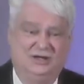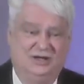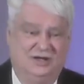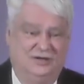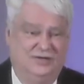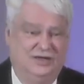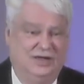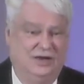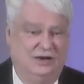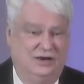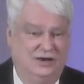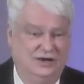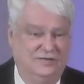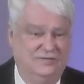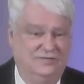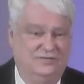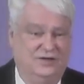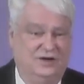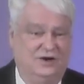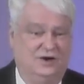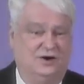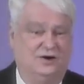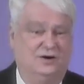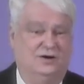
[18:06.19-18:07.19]
that lived
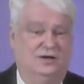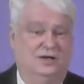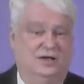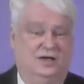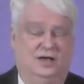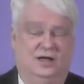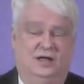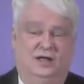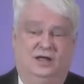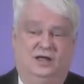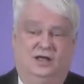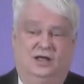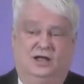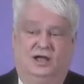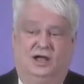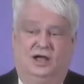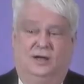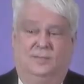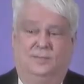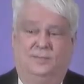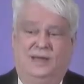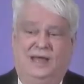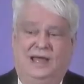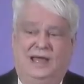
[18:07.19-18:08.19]
there
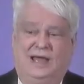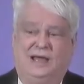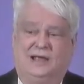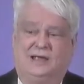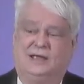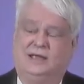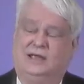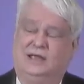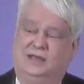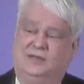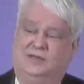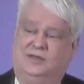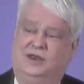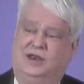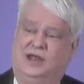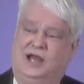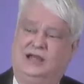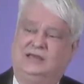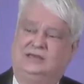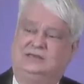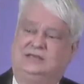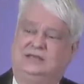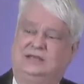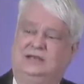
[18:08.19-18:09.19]
uh, back in the
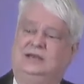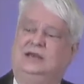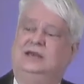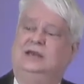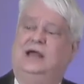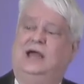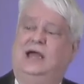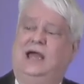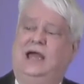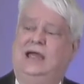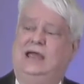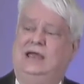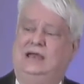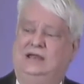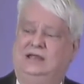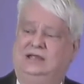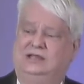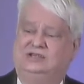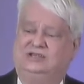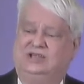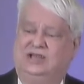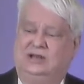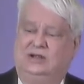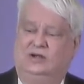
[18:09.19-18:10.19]

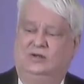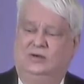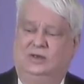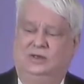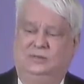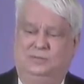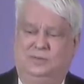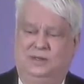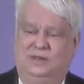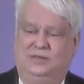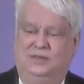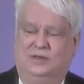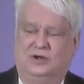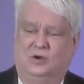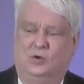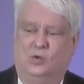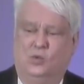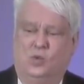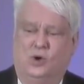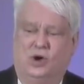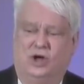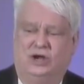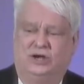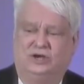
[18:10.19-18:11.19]
1980s had only been there
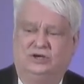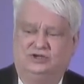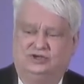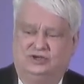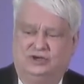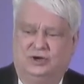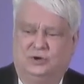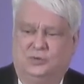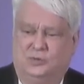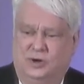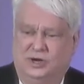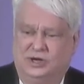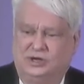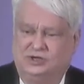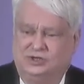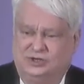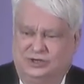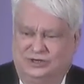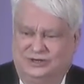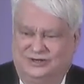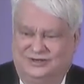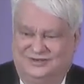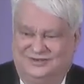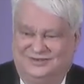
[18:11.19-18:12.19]
one
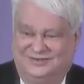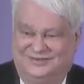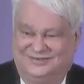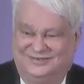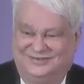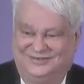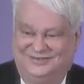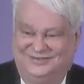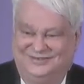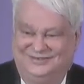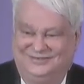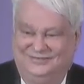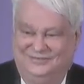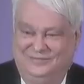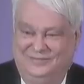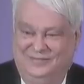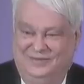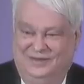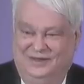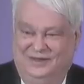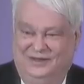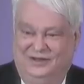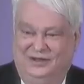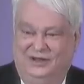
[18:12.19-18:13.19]
generation
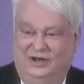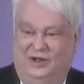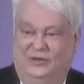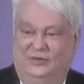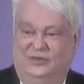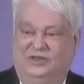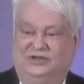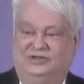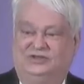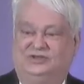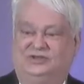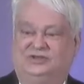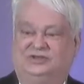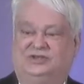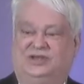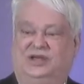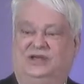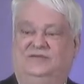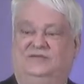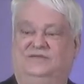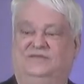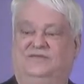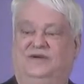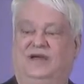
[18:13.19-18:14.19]
you know, this is
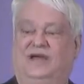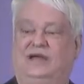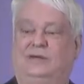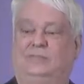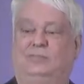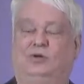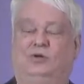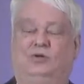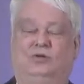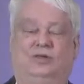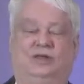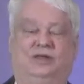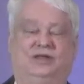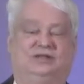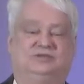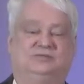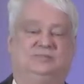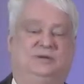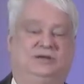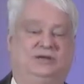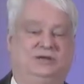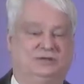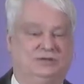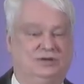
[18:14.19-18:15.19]
a fable that is
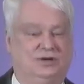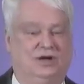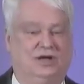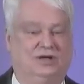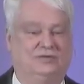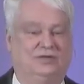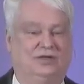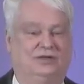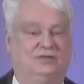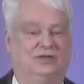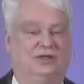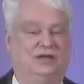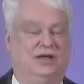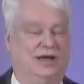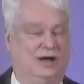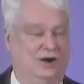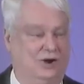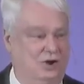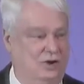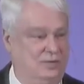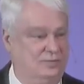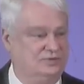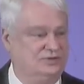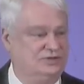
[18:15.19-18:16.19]
being taught that the
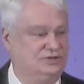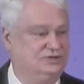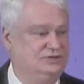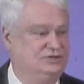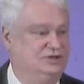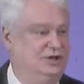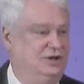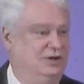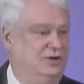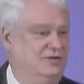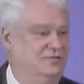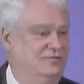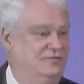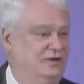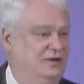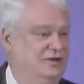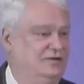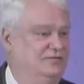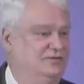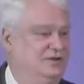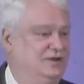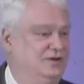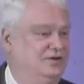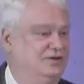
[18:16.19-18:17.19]
Arabs, you know, have
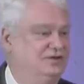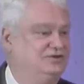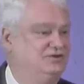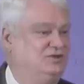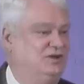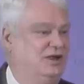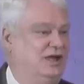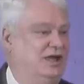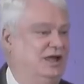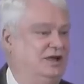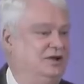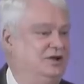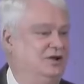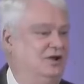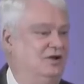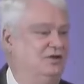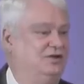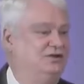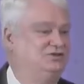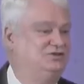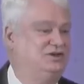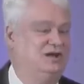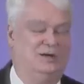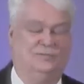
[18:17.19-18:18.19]
lived in this land all
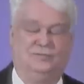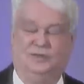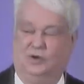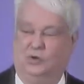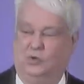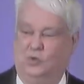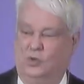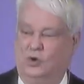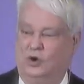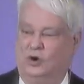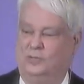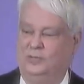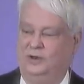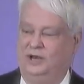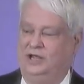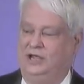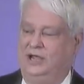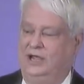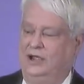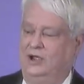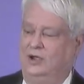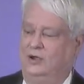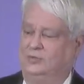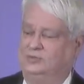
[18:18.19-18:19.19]
this time. There were
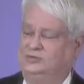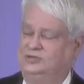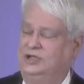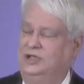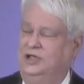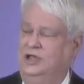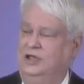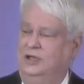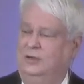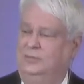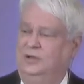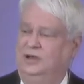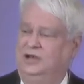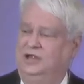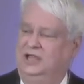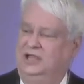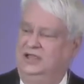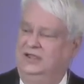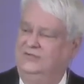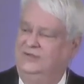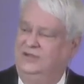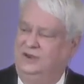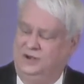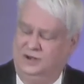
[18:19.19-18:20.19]
many Arabs, but
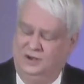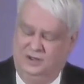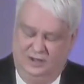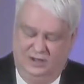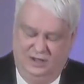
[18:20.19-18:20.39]
even